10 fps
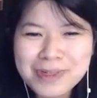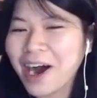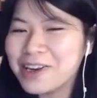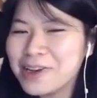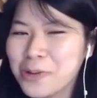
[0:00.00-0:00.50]

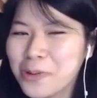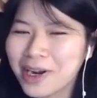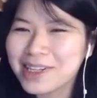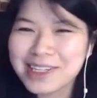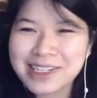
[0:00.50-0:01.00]
I knew
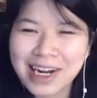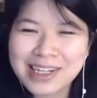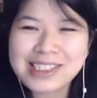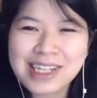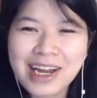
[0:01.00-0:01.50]
what I didn't
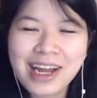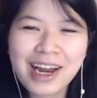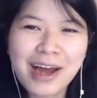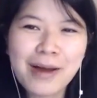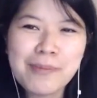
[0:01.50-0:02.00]
understand,
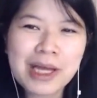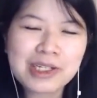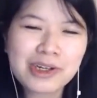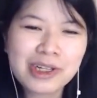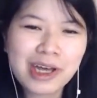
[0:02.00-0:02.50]
and I made
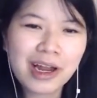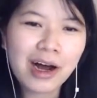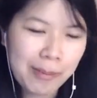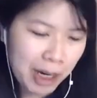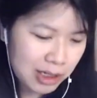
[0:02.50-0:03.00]
sure that
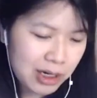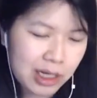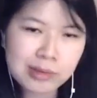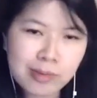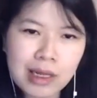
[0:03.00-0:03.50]
my partner
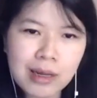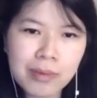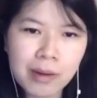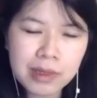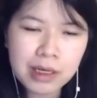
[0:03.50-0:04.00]
explained it
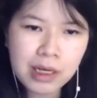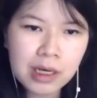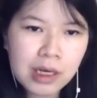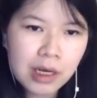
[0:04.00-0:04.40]
properly.